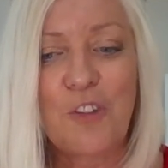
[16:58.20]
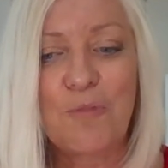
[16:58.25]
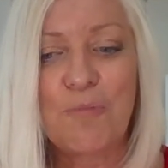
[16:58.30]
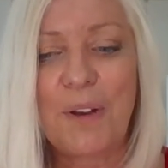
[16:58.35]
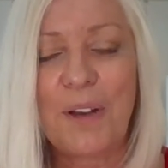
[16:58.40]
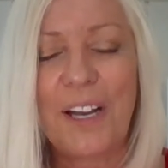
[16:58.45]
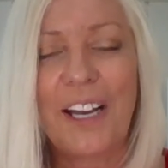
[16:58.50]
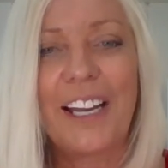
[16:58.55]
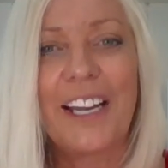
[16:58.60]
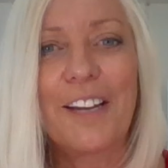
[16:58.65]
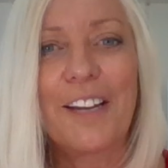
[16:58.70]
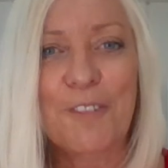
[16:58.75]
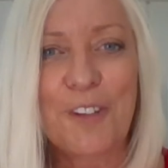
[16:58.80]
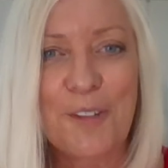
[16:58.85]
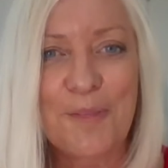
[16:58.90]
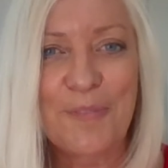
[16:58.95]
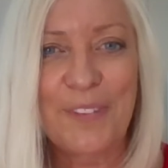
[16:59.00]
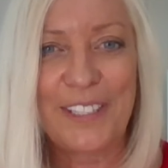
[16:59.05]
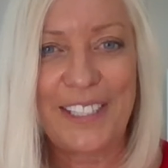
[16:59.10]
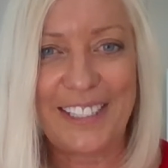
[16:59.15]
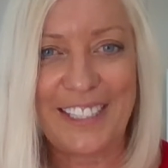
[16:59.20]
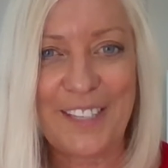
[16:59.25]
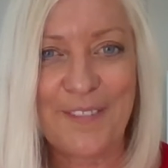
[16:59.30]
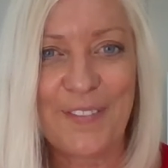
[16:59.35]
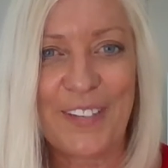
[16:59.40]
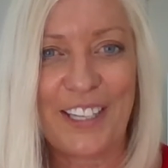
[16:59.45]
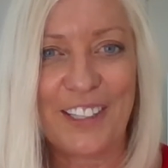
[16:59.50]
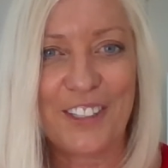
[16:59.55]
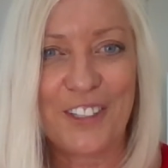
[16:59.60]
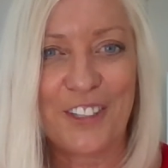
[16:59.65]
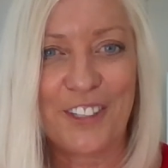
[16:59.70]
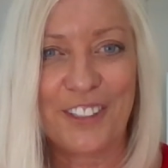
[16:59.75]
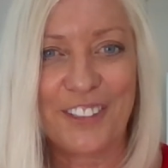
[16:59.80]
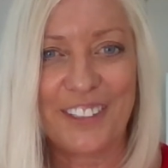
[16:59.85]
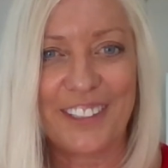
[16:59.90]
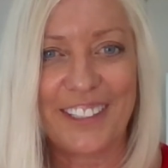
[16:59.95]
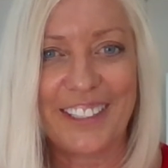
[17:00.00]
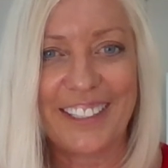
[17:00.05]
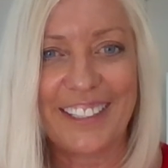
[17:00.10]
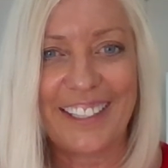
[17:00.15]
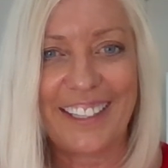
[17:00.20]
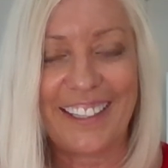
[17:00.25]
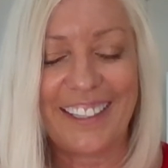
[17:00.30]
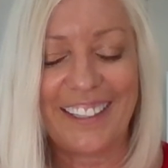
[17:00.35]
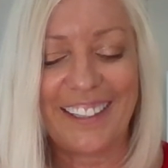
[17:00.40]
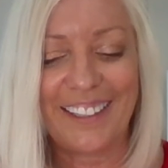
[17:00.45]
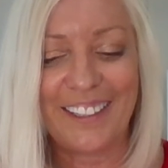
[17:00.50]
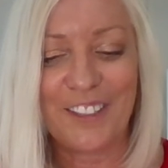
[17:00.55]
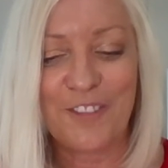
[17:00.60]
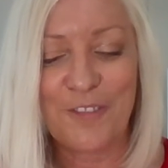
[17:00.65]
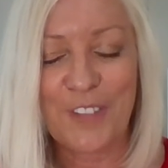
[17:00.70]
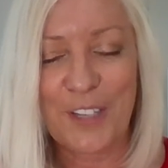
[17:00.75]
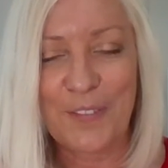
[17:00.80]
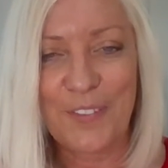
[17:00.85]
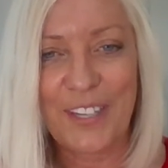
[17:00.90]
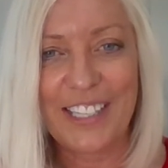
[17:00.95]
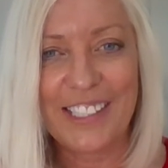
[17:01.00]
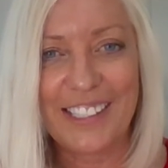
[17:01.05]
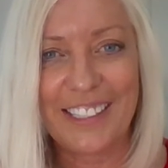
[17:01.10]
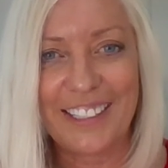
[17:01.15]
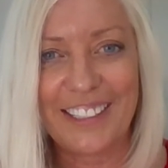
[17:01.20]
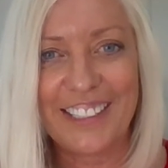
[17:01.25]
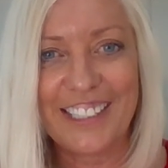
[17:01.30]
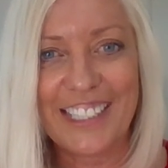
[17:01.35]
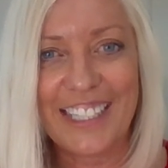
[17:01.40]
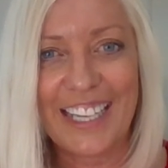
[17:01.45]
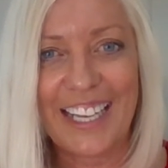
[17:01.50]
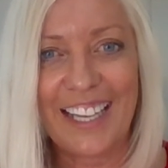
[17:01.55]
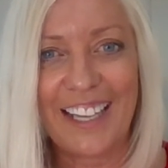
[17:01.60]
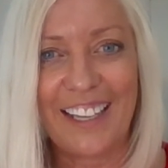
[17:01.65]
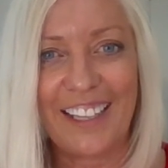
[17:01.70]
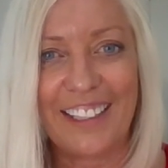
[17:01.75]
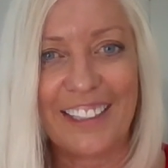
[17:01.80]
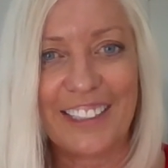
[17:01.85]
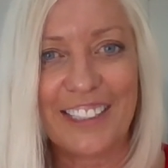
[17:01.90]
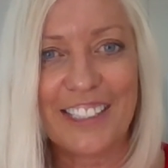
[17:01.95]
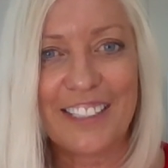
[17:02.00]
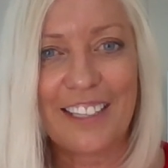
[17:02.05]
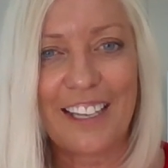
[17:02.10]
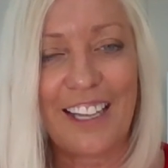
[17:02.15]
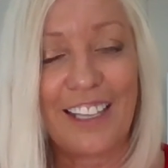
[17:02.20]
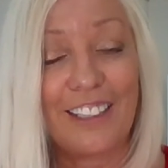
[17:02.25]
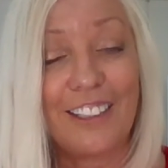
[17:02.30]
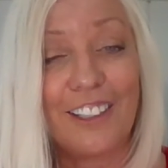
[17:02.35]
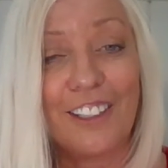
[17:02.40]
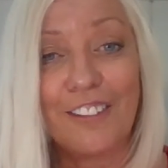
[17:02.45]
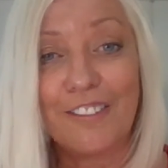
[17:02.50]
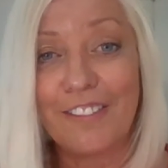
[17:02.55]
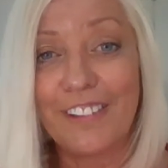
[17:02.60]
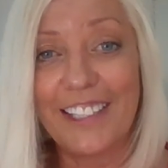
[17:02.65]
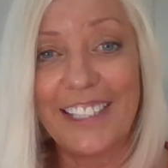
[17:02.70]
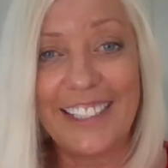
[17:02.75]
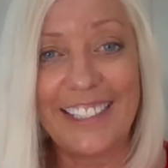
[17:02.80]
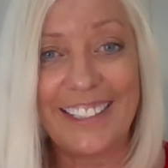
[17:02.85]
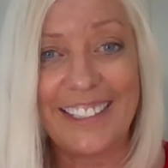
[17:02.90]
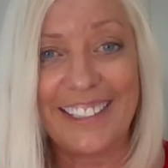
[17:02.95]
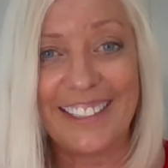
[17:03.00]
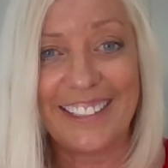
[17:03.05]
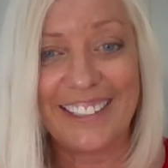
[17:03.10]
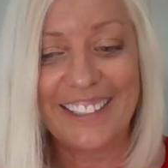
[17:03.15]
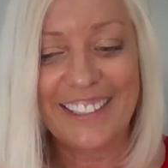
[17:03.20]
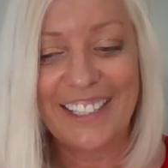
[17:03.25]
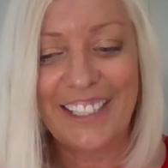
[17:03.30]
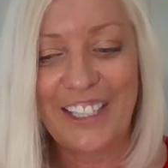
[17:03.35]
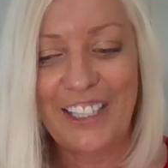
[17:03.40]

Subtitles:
But I am completely back on my message, and I love leading